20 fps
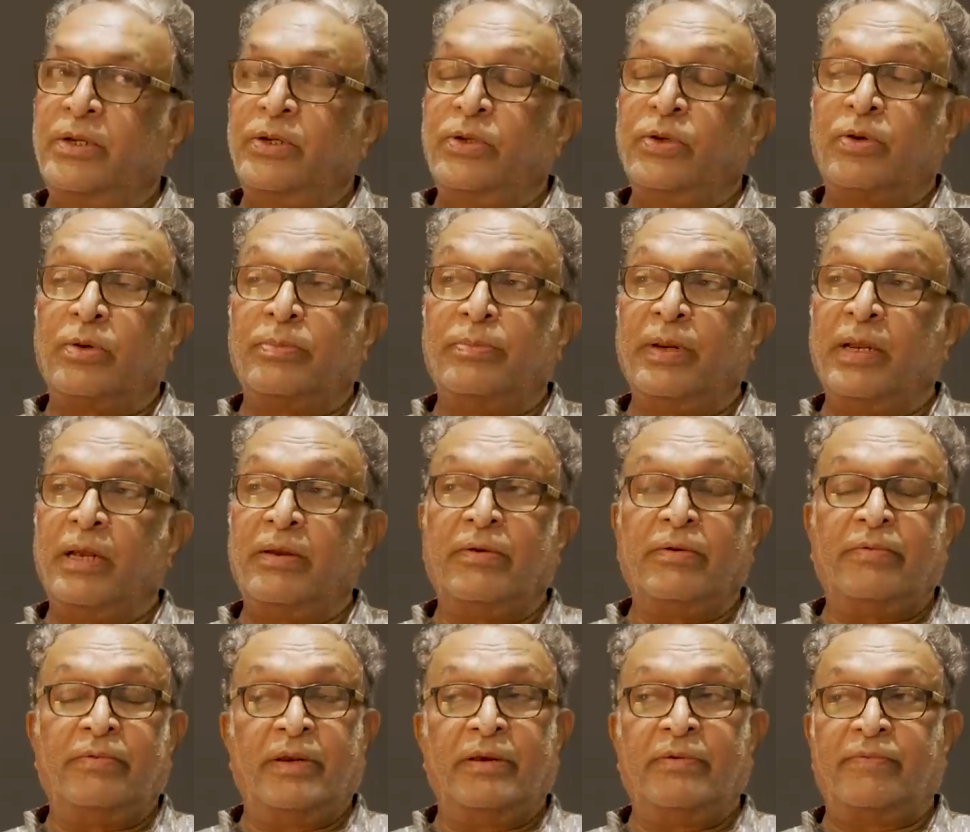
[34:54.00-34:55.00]
You are
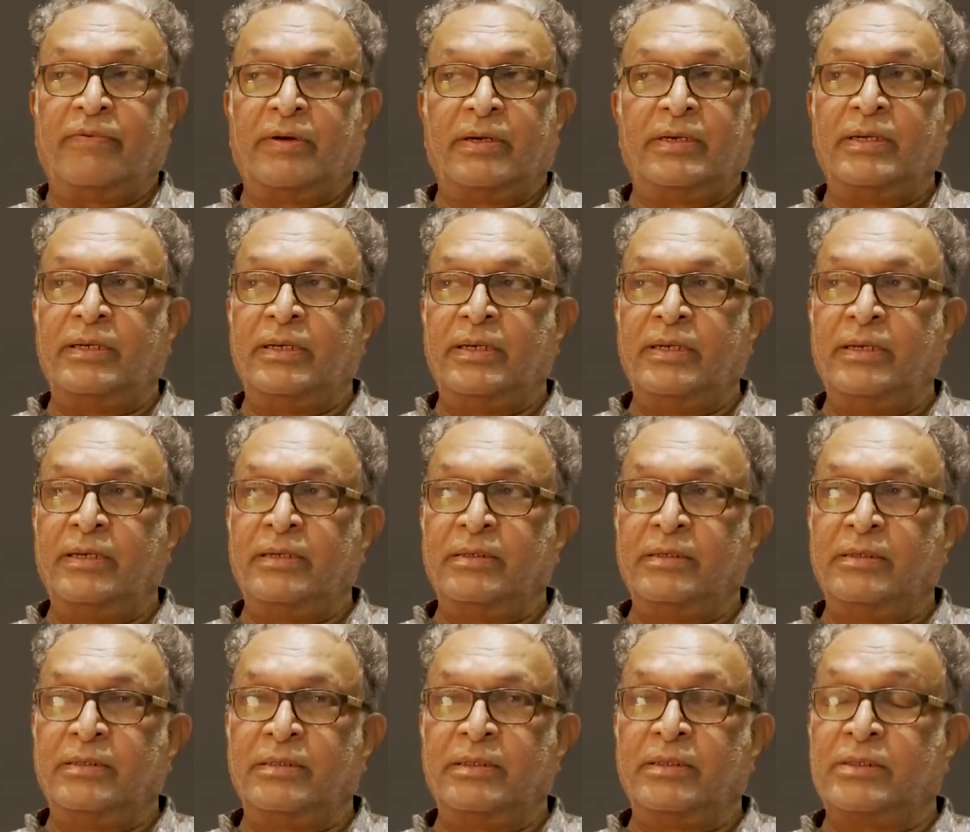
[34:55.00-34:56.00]
behaving very funnily.
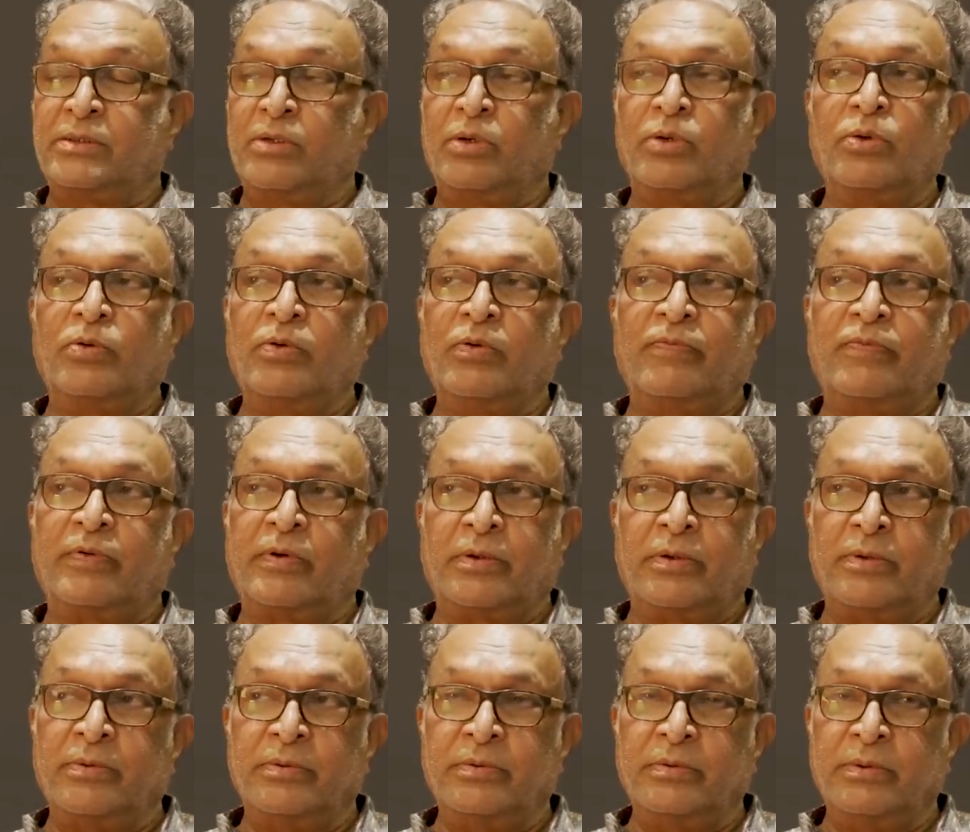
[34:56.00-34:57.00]
It's not good for
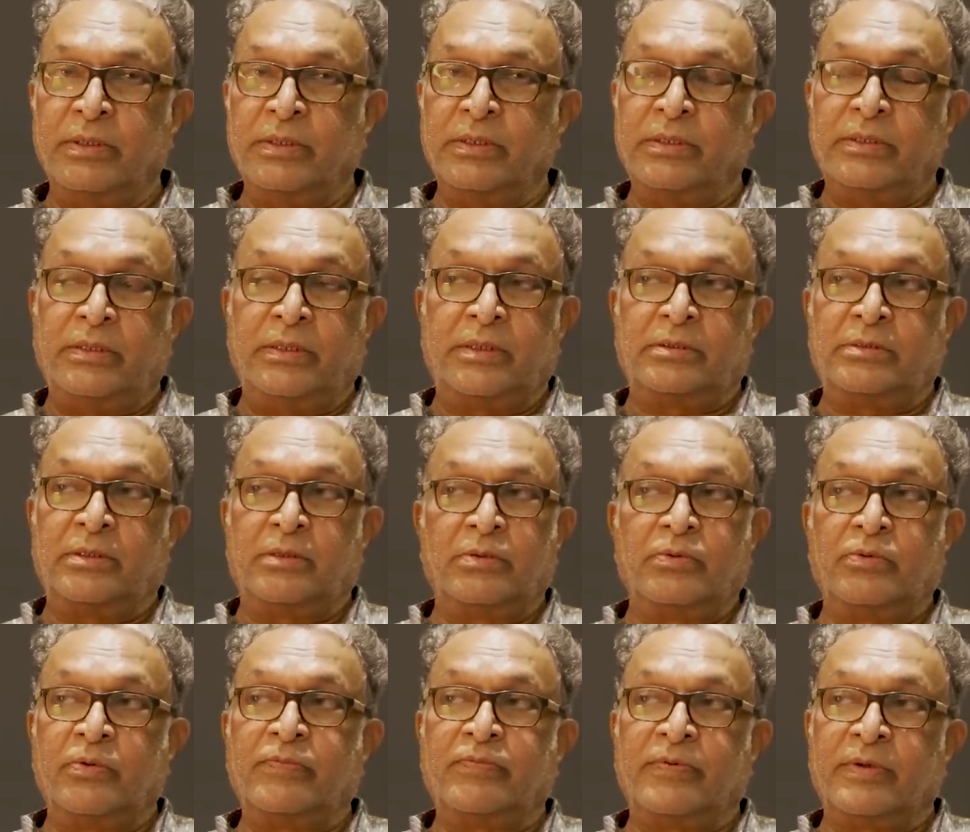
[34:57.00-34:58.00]
you. It is not
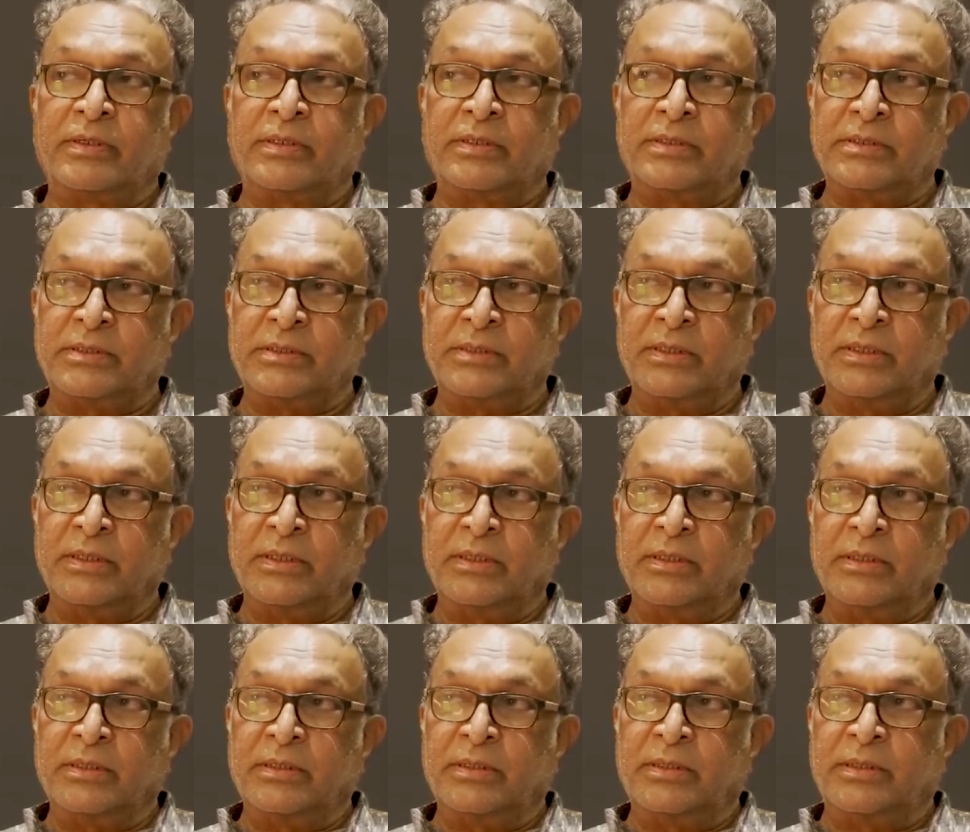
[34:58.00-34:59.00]
good for us.
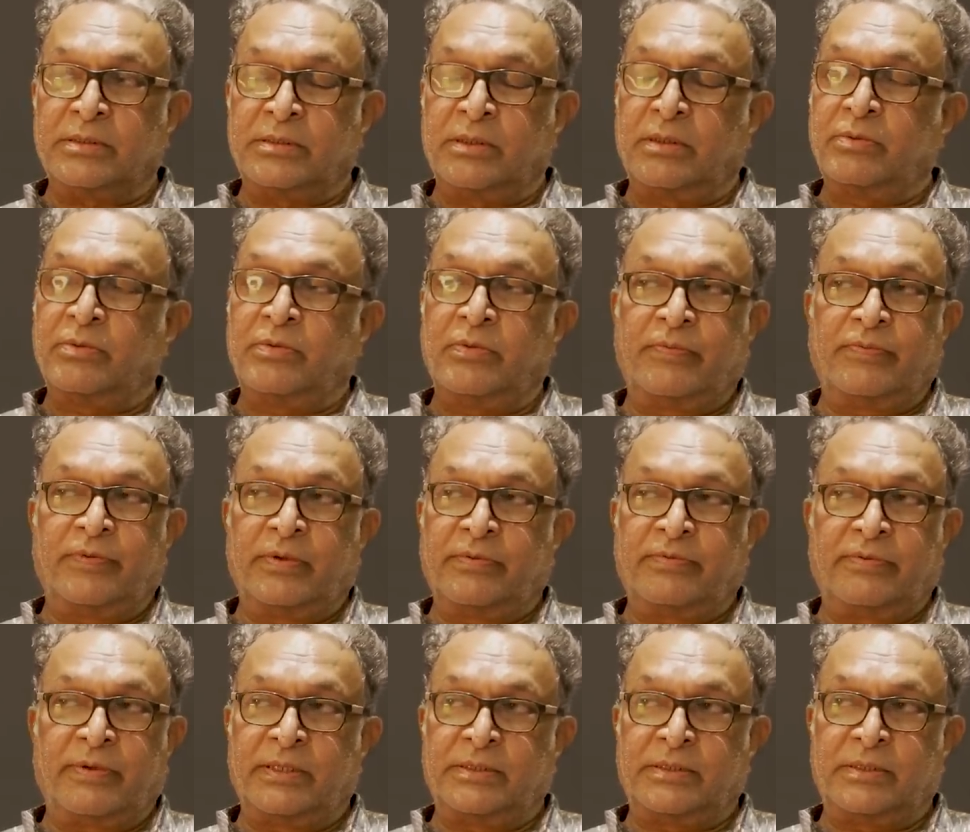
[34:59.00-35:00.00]
It's not good for
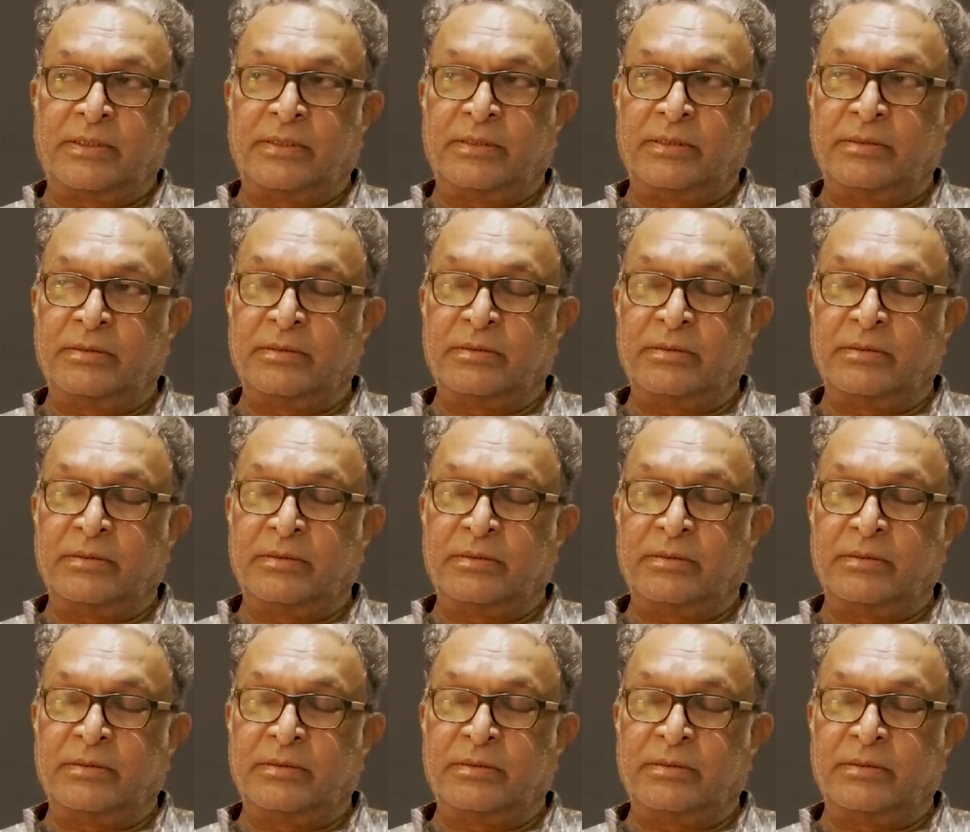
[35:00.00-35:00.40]
Pfizer.